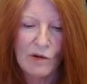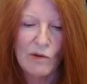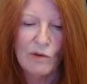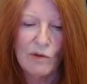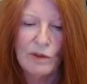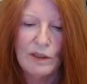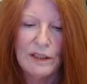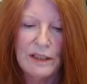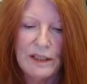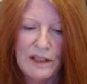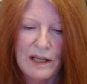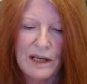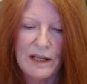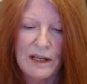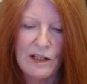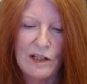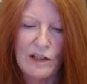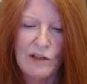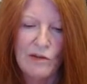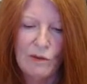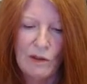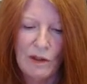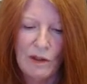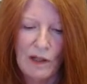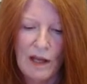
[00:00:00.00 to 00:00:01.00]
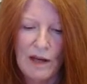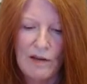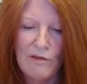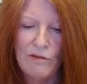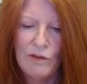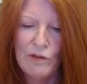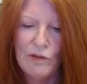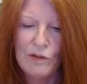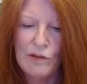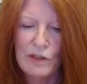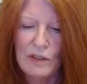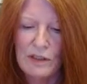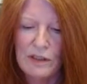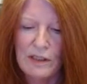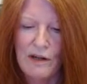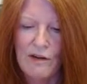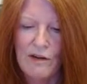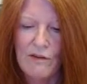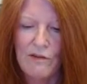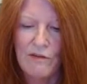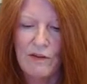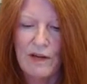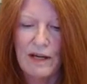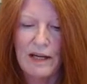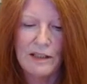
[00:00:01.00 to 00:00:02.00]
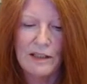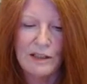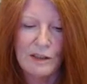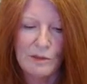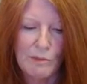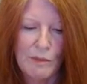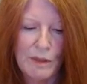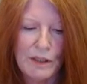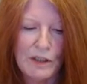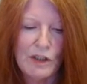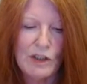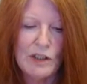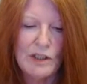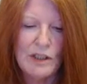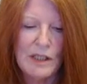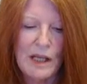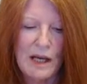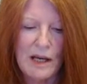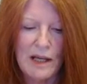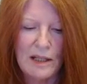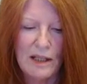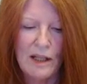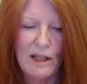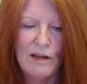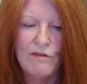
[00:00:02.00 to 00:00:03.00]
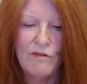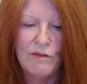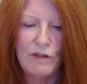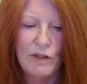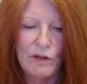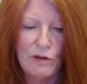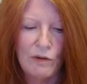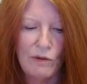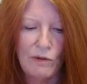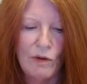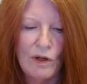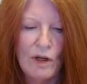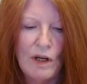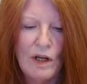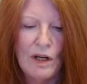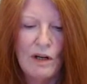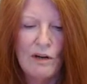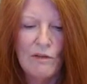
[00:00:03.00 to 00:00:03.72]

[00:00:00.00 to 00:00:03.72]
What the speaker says: only that you love yourself as much as I love you,